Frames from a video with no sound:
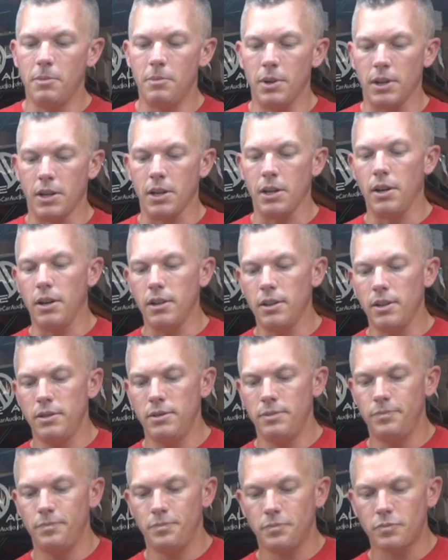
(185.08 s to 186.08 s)

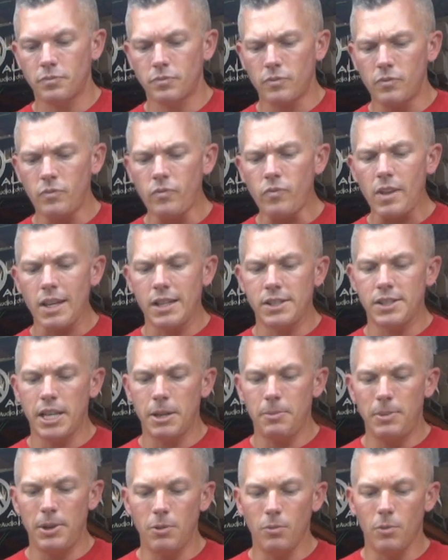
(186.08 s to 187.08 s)
McCullough.
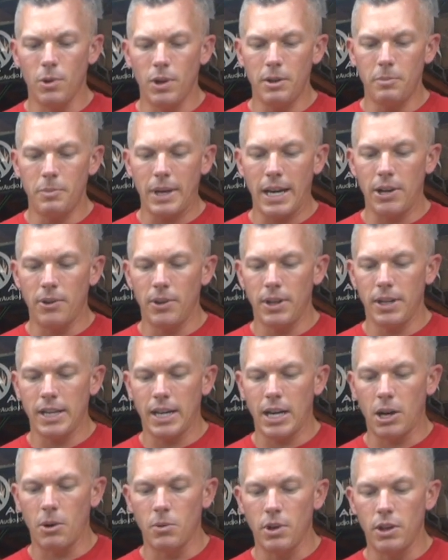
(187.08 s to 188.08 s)
JP, what battery
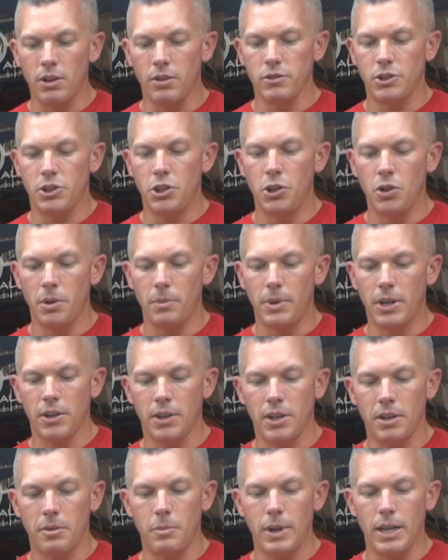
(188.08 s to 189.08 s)
can I run on 2
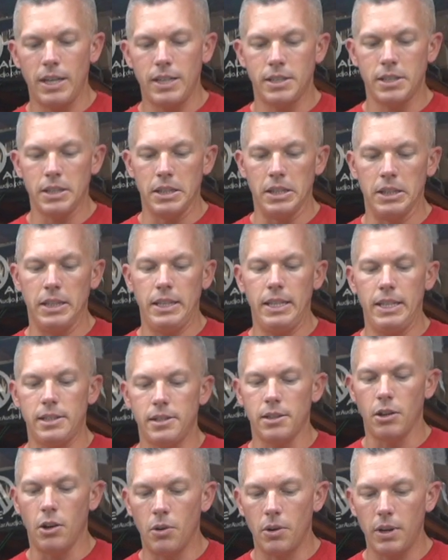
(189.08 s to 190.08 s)
American-based
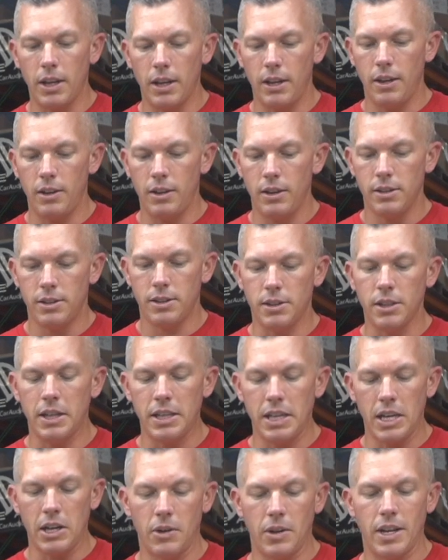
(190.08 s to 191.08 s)
Elite on a
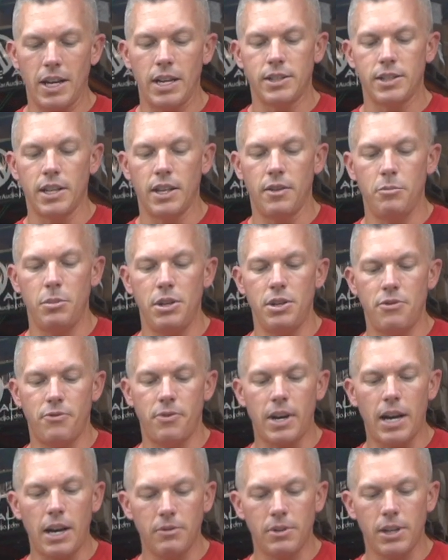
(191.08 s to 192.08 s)
Sundown SFB
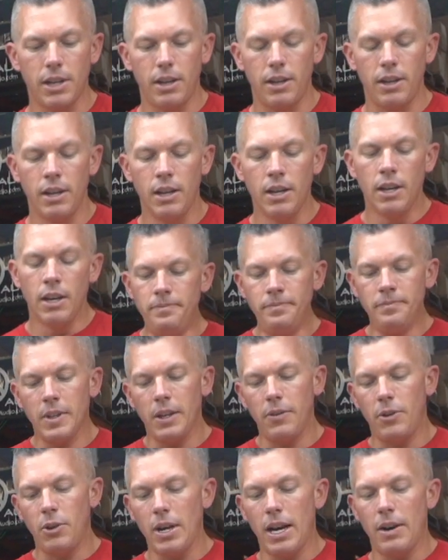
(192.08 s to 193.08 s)
5K?
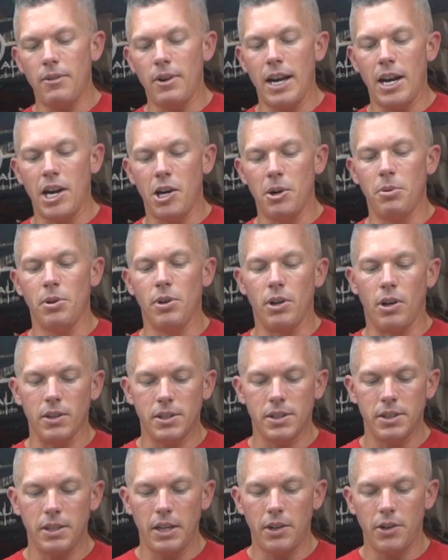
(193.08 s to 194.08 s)
If you have a high output
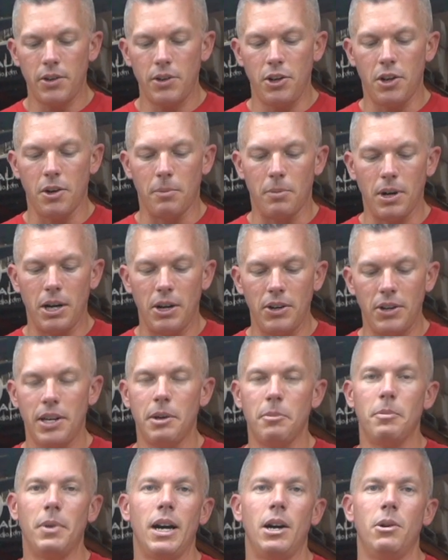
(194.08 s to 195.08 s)
alternator, you could probably
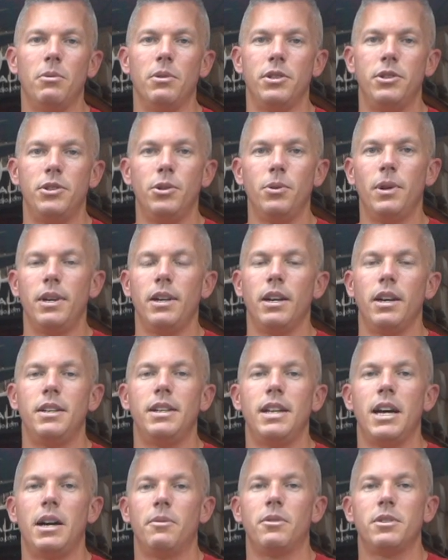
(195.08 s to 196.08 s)
get by with doing a
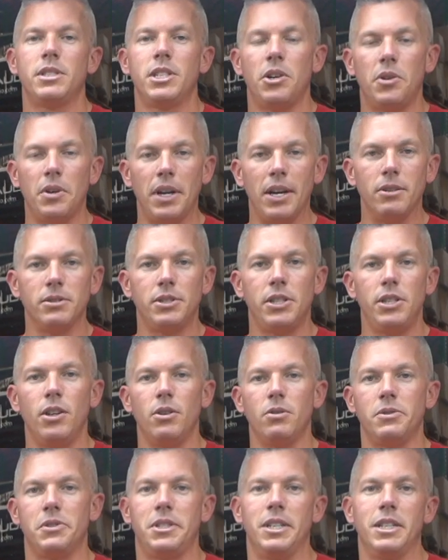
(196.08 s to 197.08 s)
Down for Sound
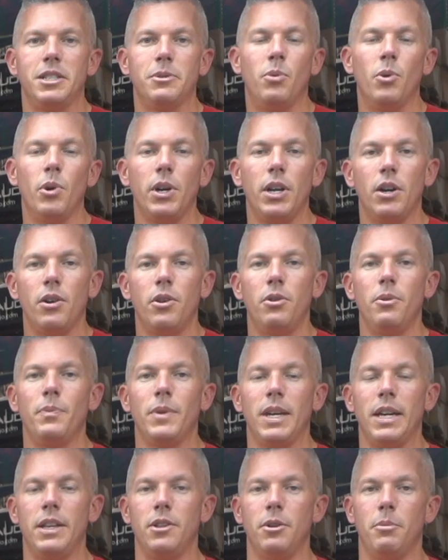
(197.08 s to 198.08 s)
LTO
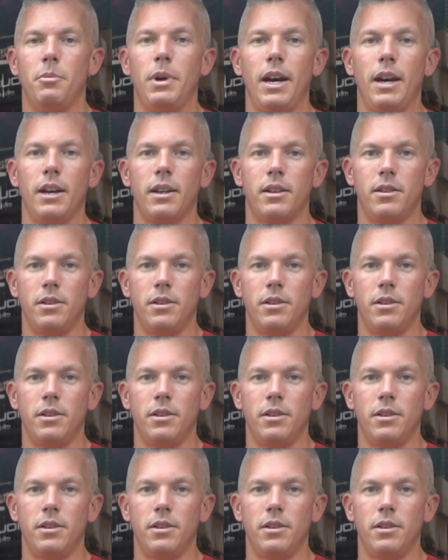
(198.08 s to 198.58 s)
6.0 in the back